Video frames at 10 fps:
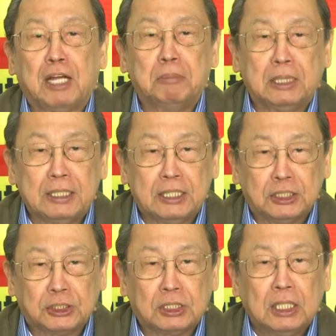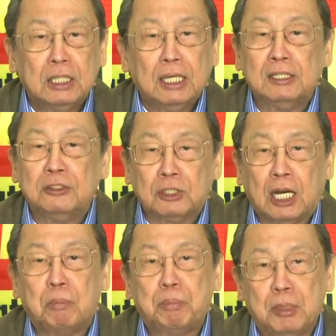families and
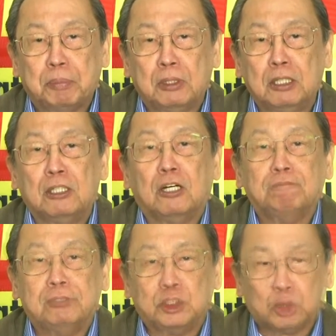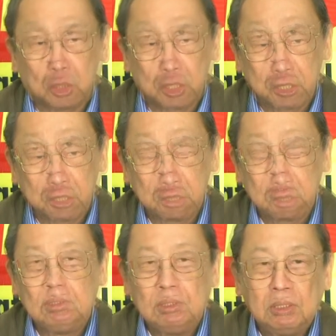entire people of Detroit.
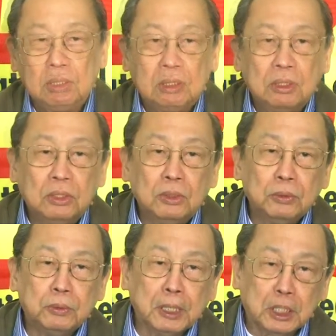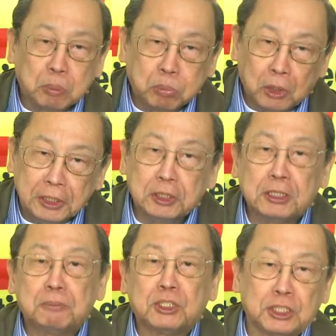The
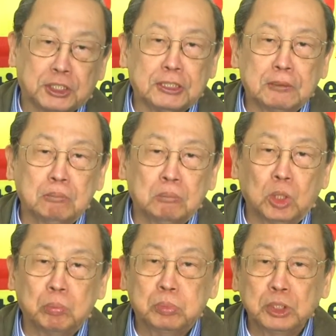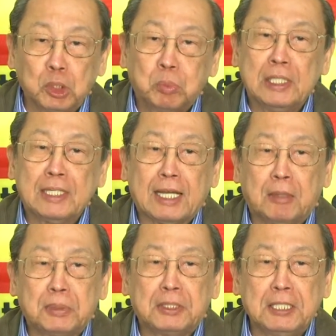exploitative system of monopoly
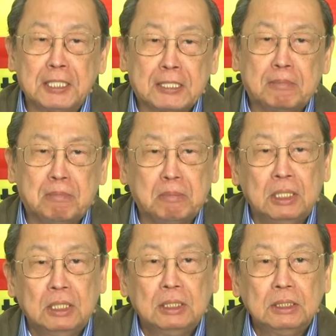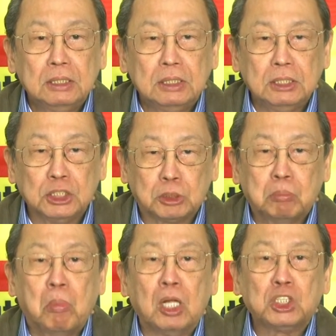capitalism is
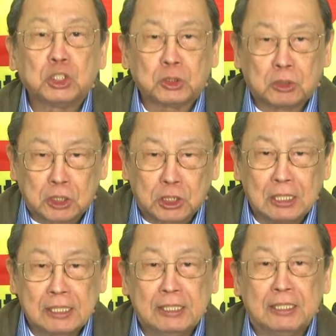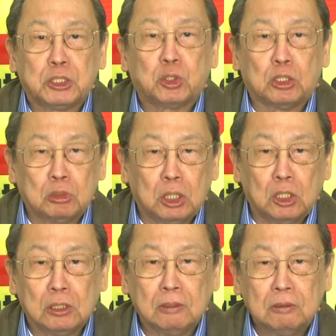monstrously
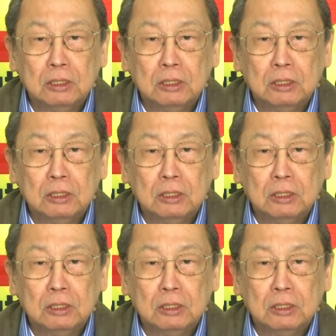cruel.